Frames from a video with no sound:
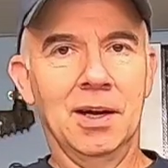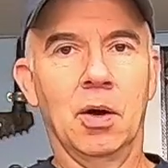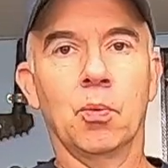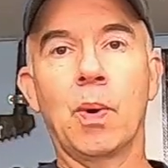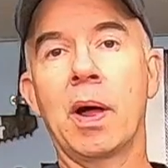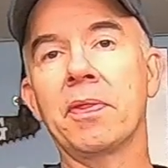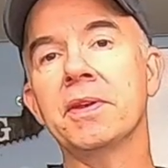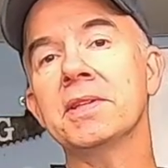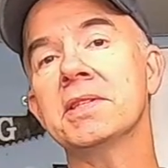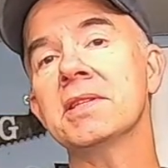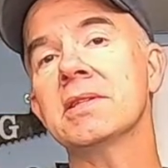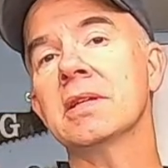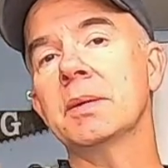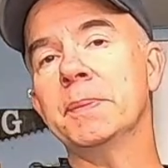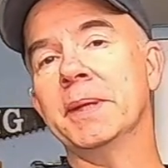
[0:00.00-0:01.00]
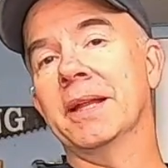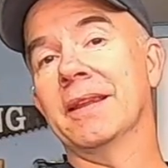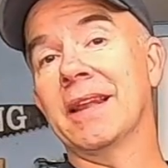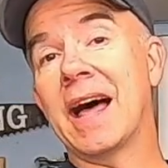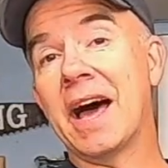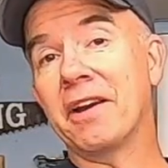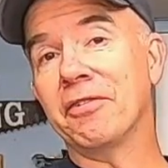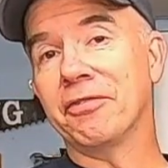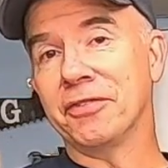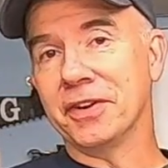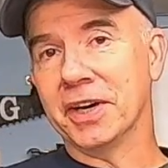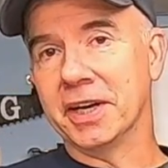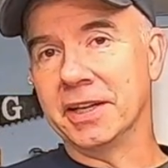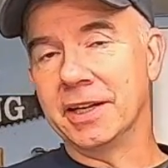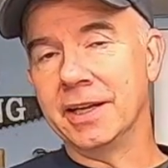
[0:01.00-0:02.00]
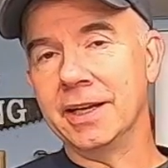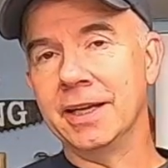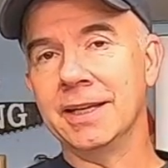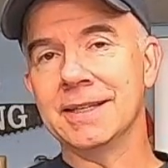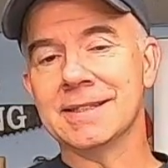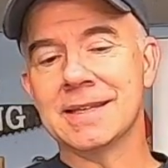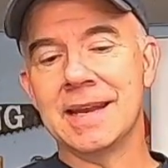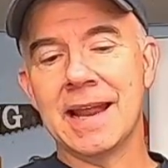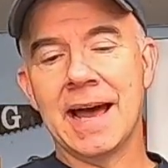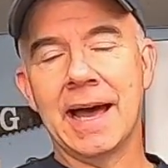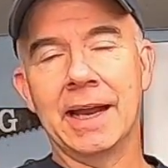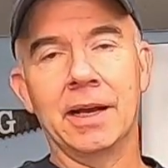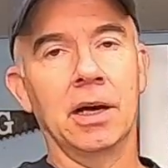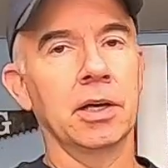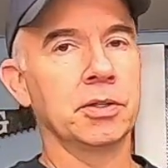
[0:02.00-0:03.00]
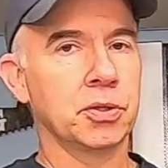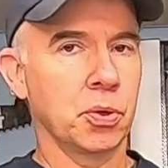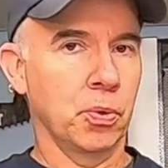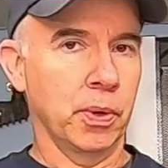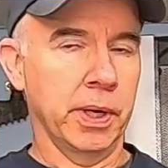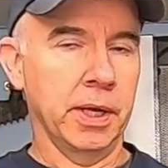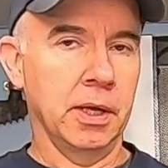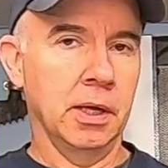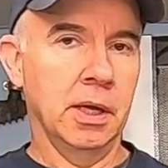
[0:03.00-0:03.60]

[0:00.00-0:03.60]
While this is gonna be a lot of fun, it is not a toy.